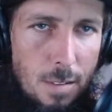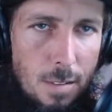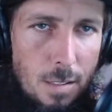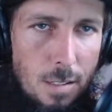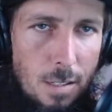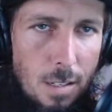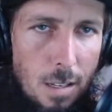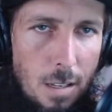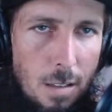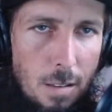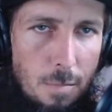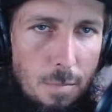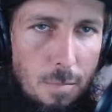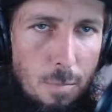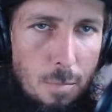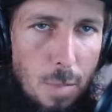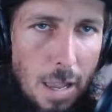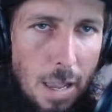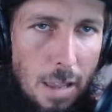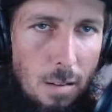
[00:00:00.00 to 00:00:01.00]
It's like a
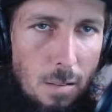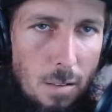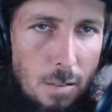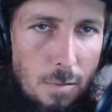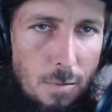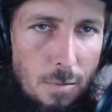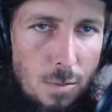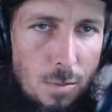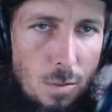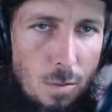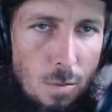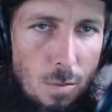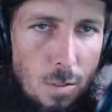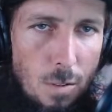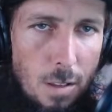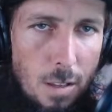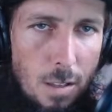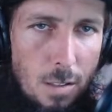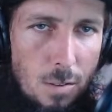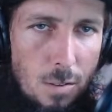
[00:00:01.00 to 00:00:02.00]
battle of
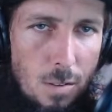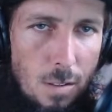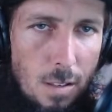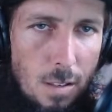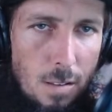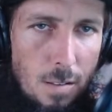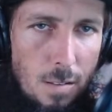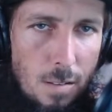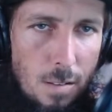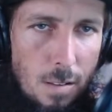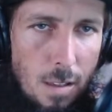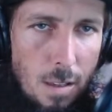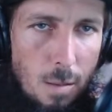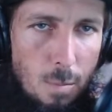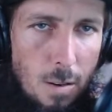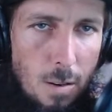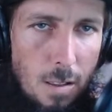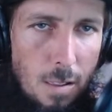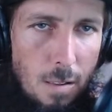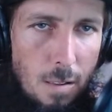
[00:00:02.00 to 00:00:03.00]
scrolling and
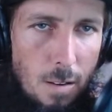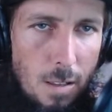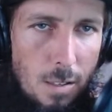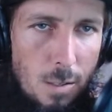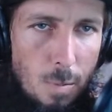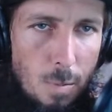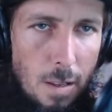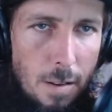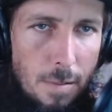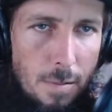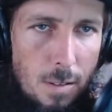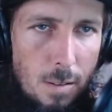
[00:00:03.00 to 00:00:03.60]
keeping it in the right spot.